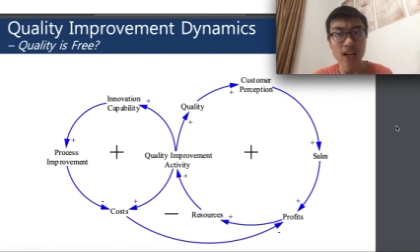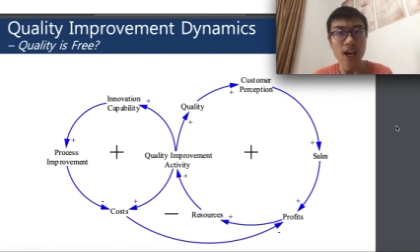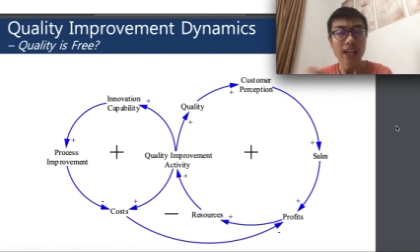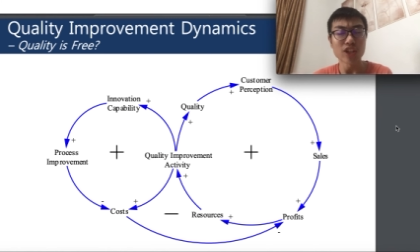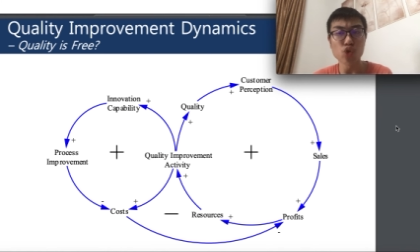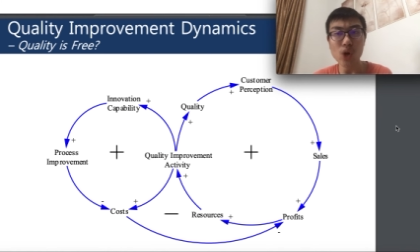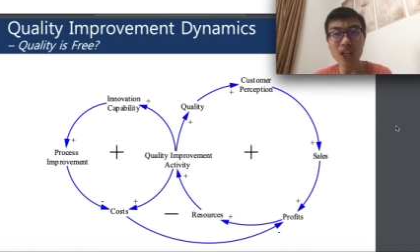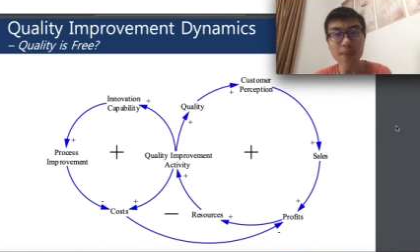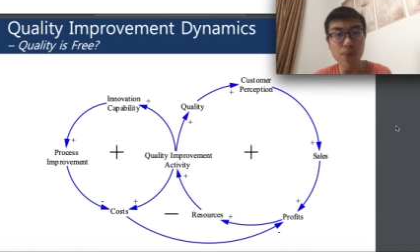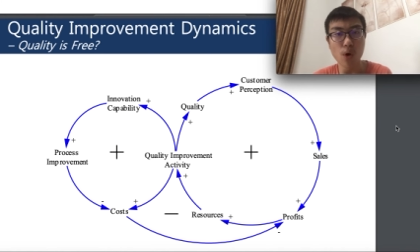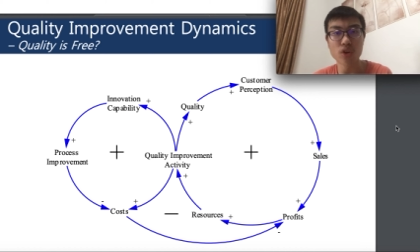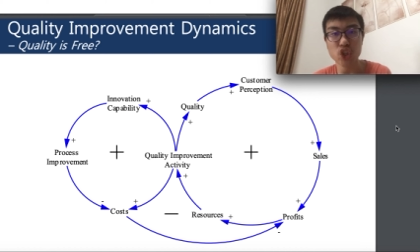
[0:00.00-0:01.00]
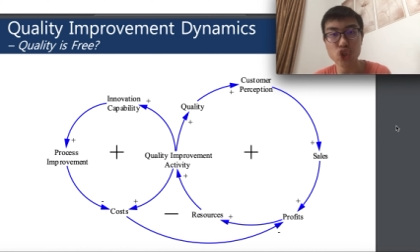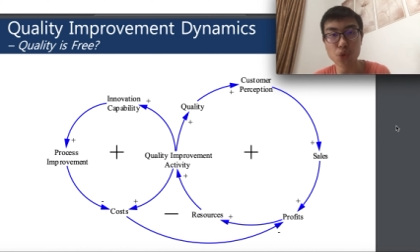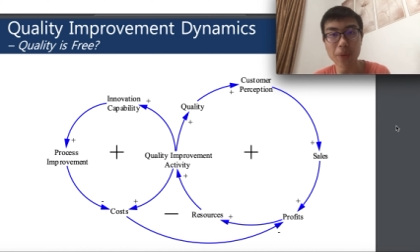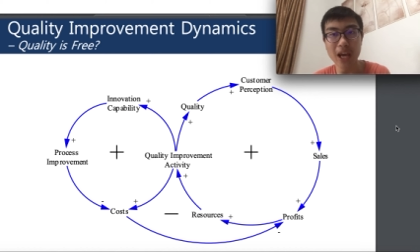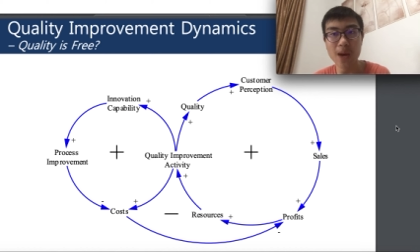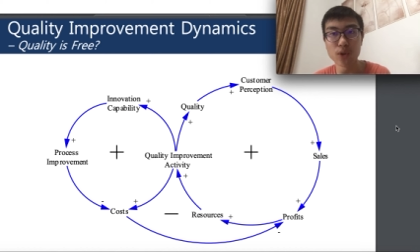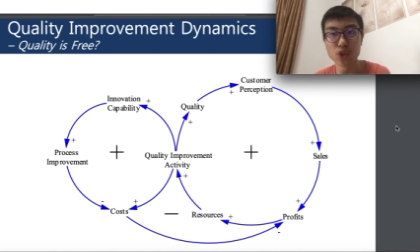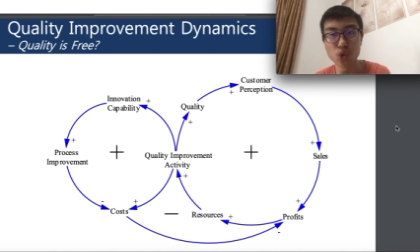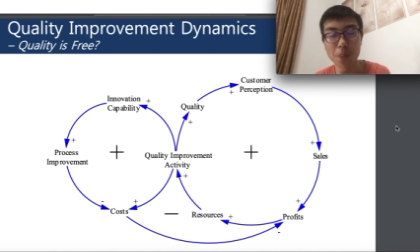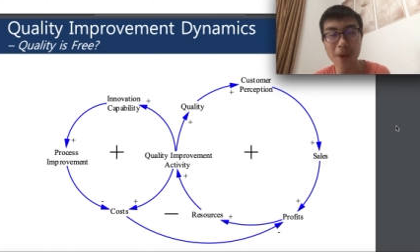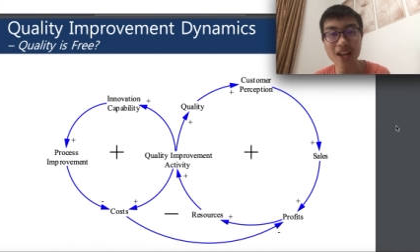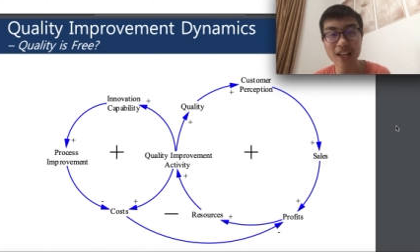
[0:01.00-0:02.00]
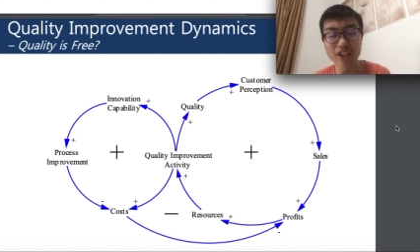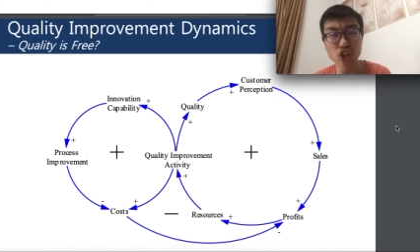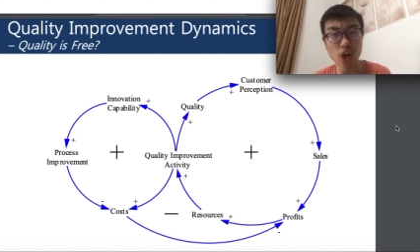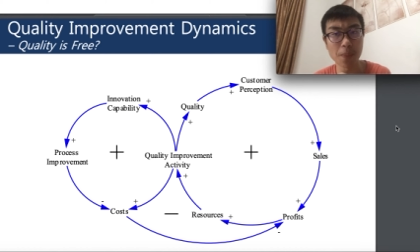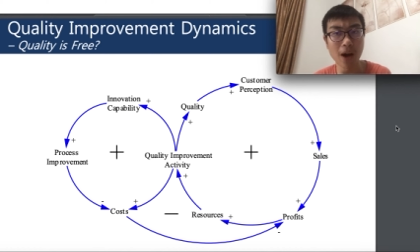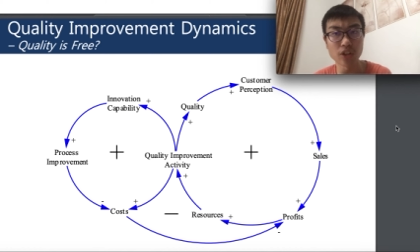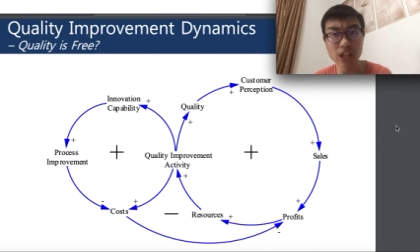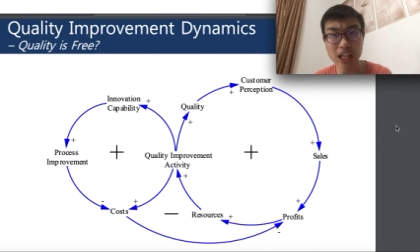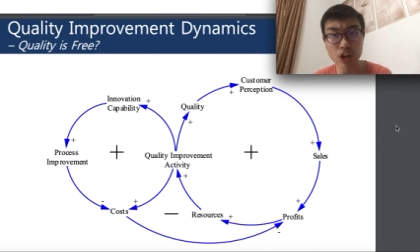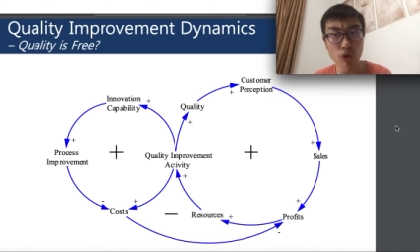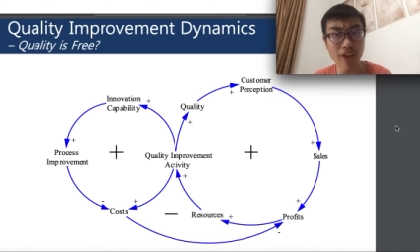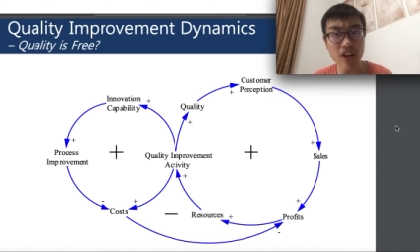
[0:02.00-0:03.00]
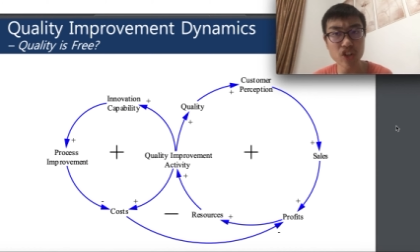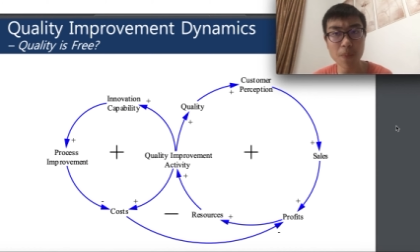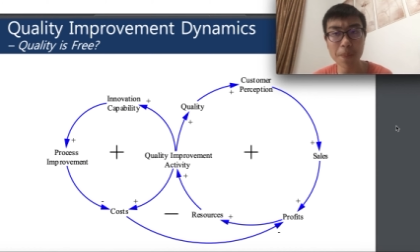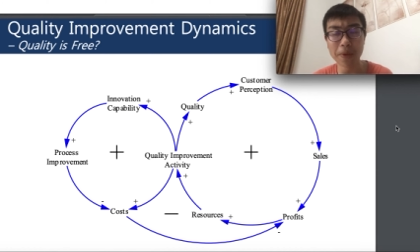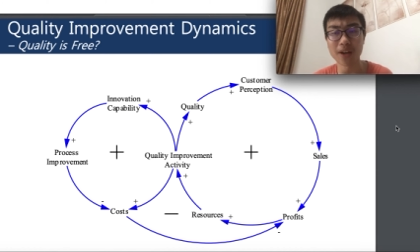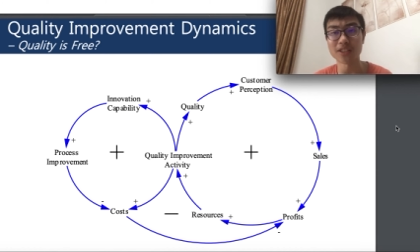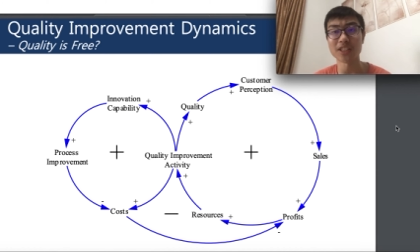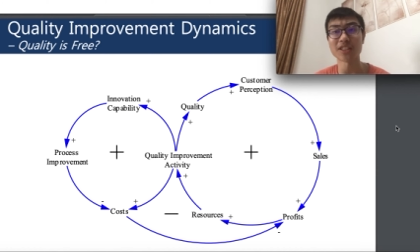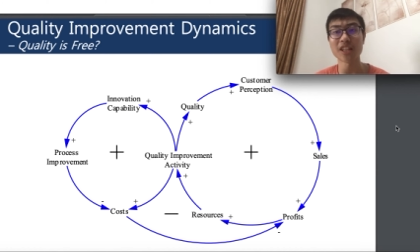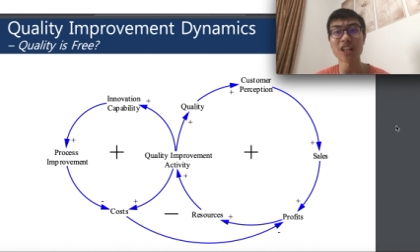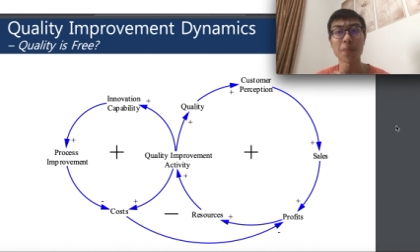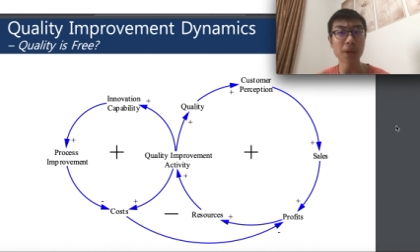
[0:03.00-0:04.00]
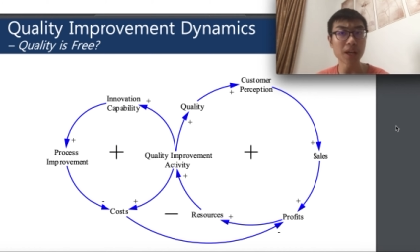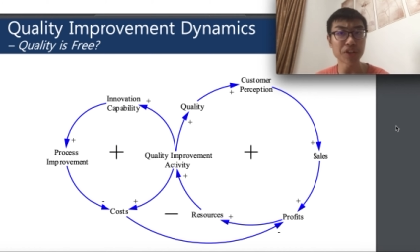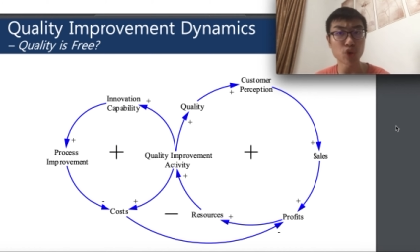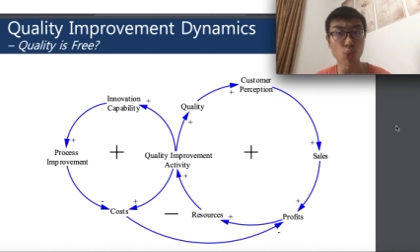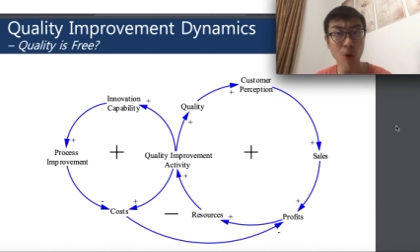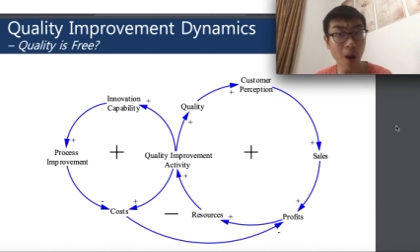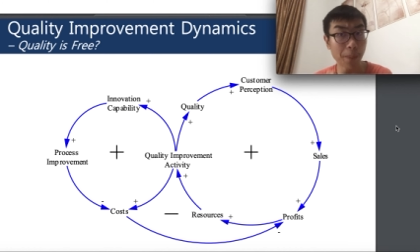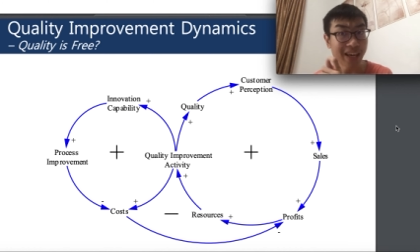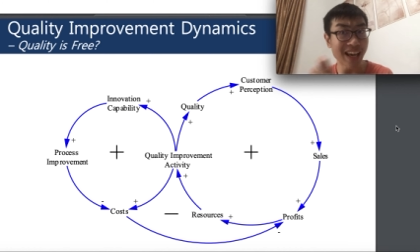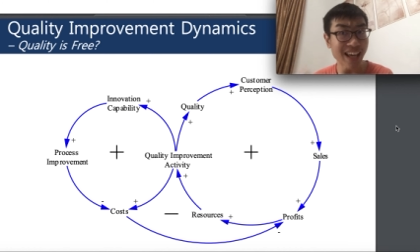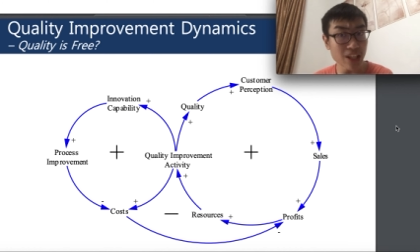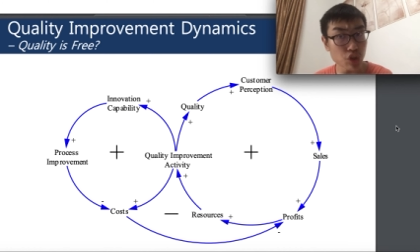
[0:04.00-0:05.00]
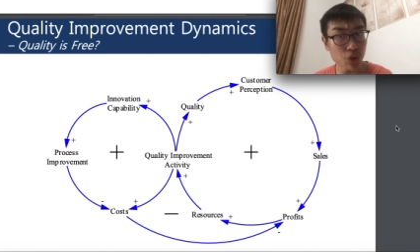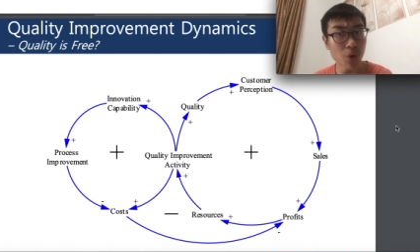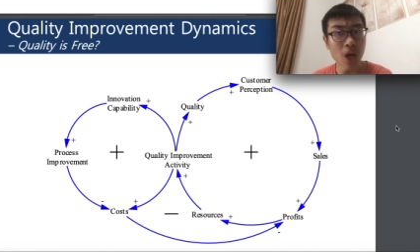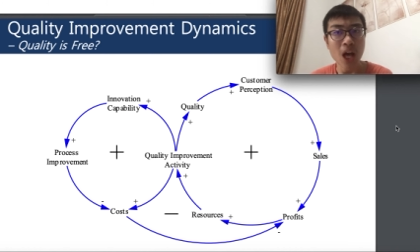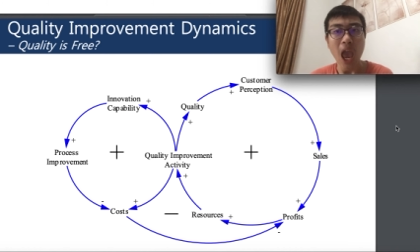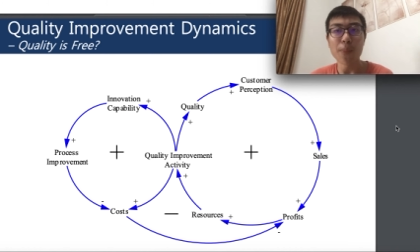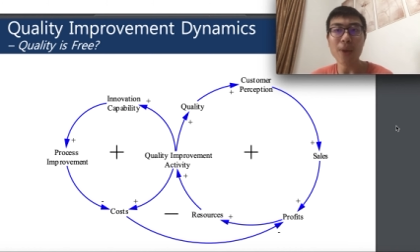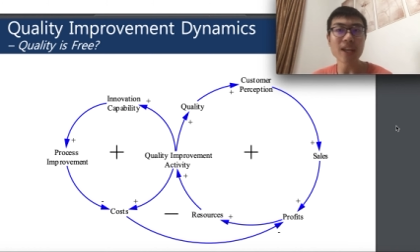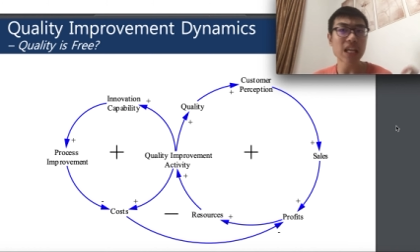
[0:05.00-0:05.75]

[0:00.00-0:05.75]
it is really important to be able to manage about the innovation because sustainability will be an issue, and many